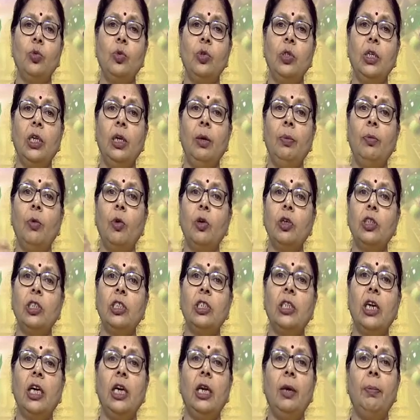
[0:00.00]
you
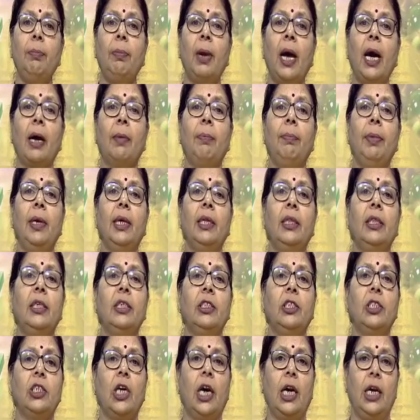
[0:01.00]
emotionally blackmail
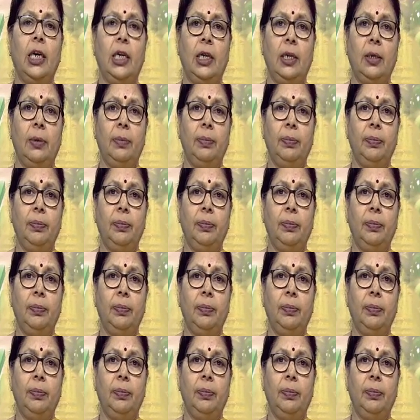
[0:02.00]
the child.